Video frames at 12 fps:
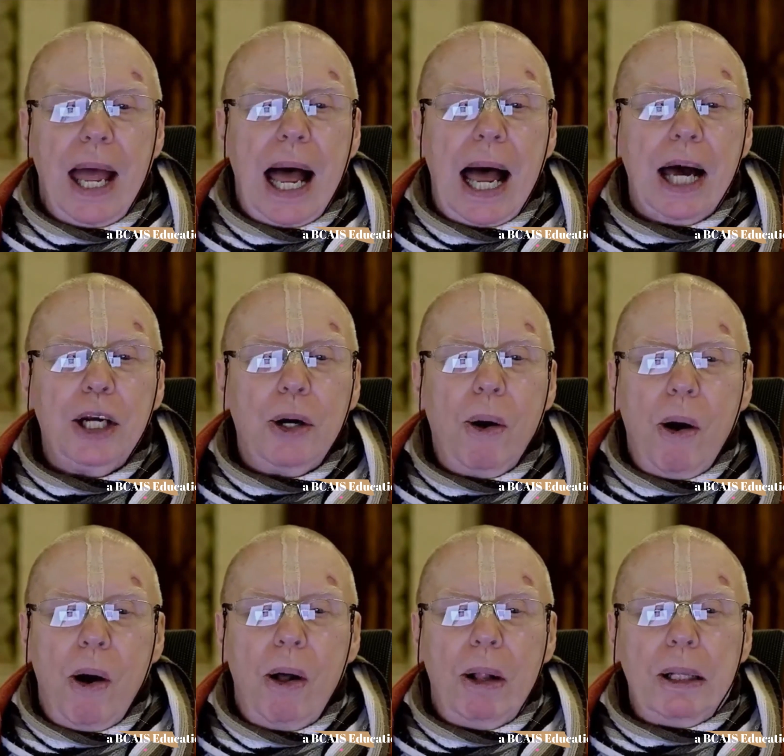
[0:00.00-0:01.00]
are
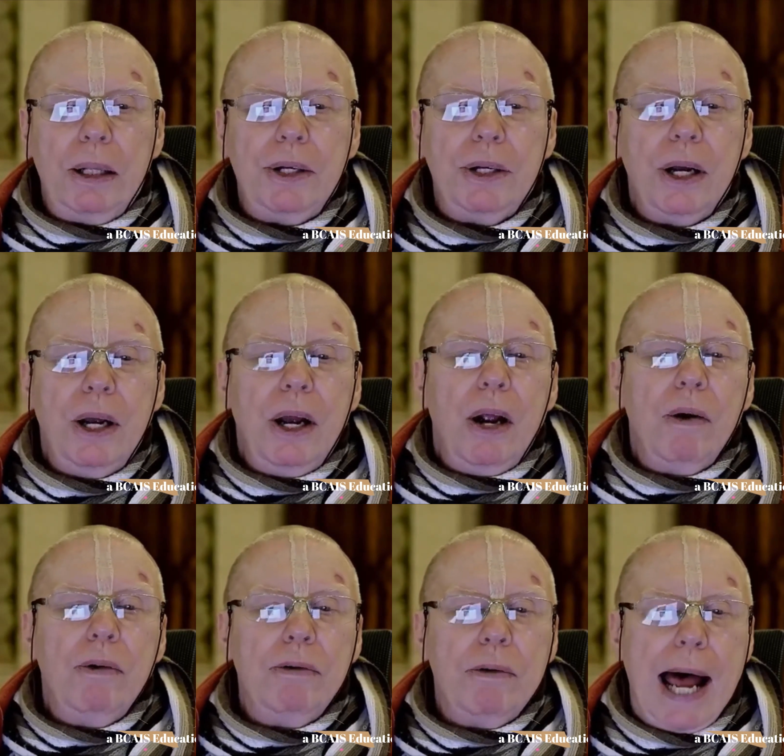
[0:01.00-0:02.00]
called
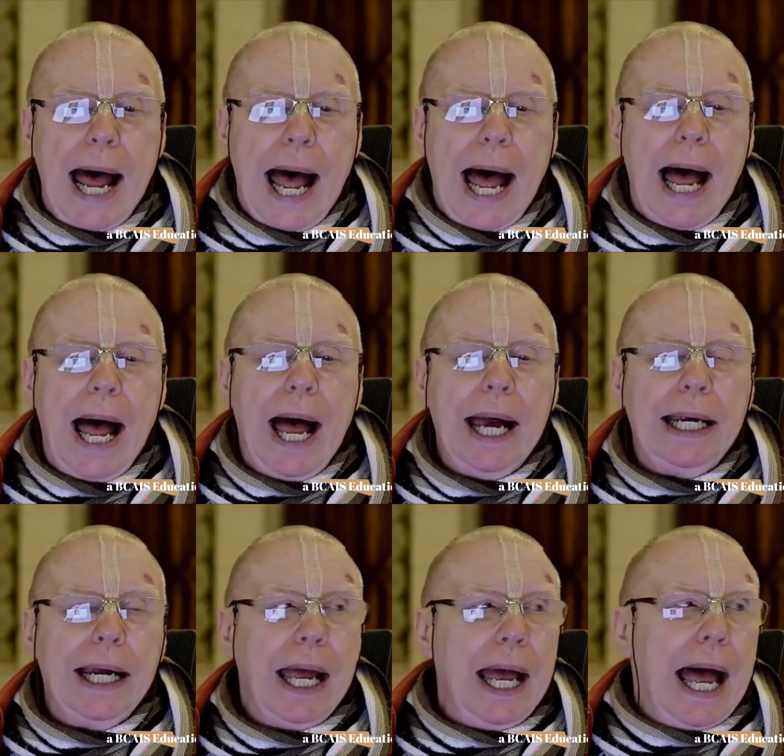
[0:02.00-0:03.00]

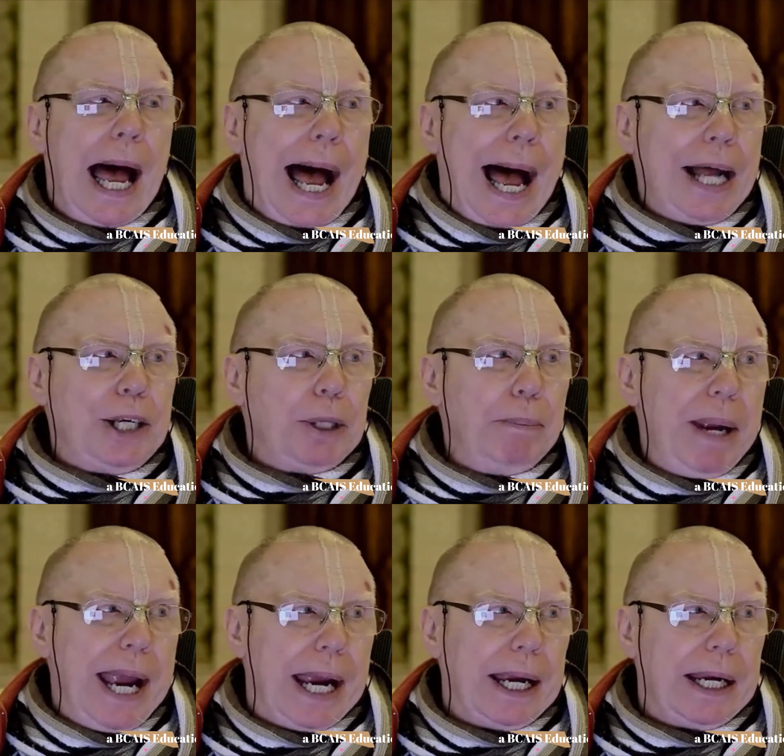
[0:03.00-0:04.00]
Rag
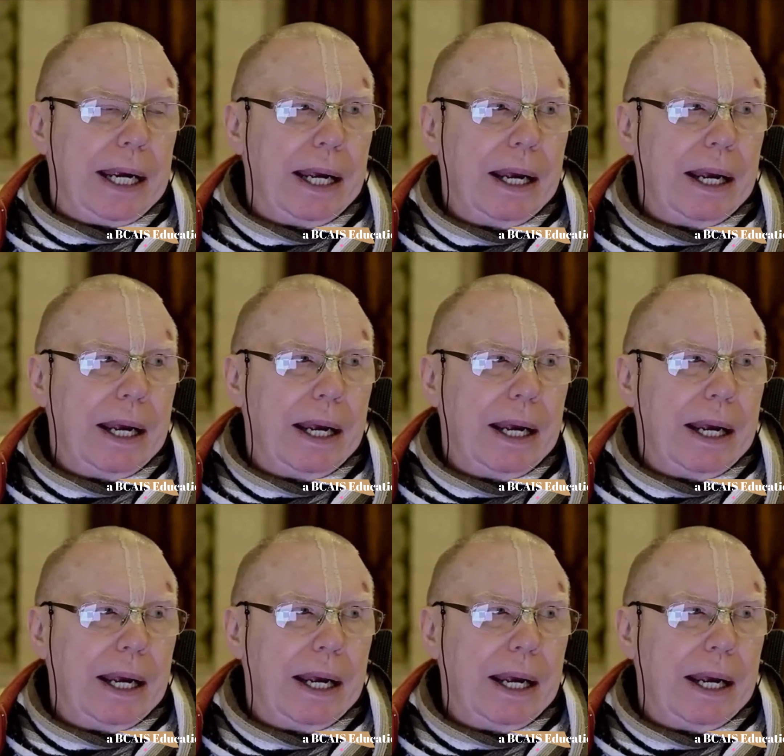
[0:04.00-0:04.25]
Atmik